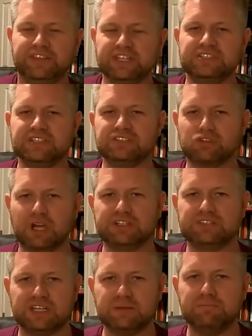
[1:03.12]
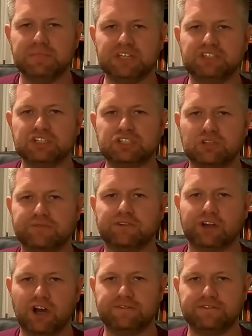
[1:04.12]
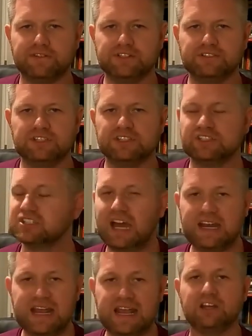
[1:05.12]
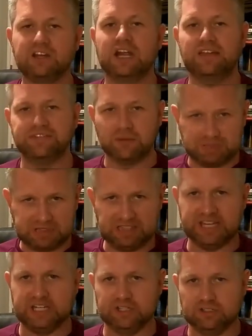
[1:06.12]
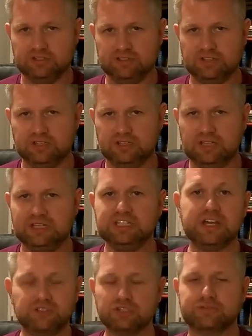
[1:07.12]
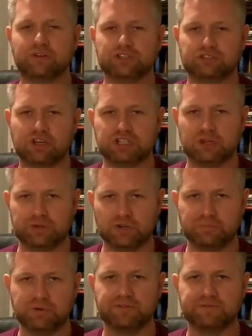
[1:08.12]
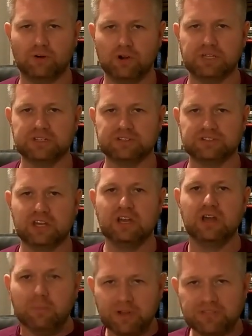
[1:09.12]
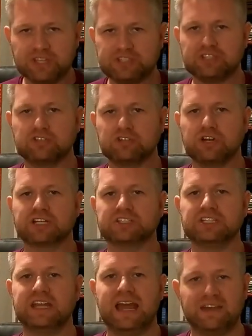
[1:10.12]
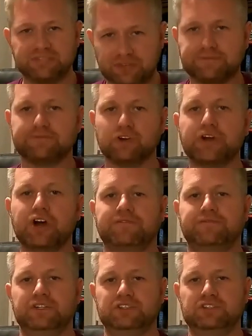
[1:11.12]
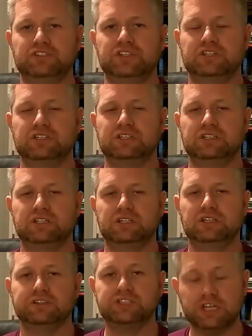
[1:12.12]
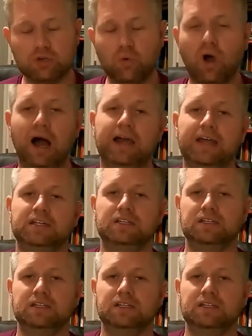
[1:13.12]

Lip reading: This is trying to send a message to the front office. This is not anger at the players. Yes, there's frustration with their performance, but this is directed at the front office. I'll tell you what.